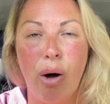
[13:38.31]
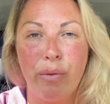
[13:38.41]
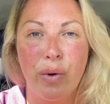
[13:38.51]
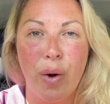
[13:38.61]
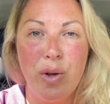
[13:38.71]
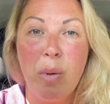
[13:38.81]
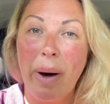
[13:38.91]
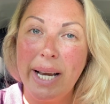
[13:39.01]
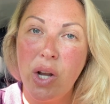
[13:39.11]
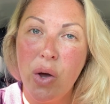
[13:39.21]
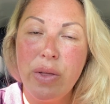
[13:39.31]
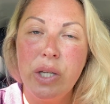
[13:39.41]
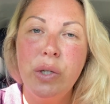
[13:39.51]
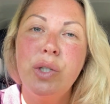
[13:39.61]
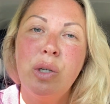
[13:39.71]
of your own, you might know
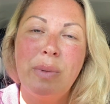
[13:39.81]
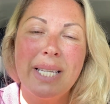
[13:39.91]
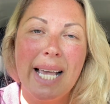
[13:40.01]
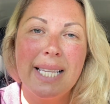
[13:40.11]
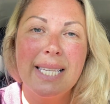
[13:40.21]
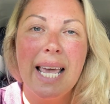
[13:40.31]
that YouTube sets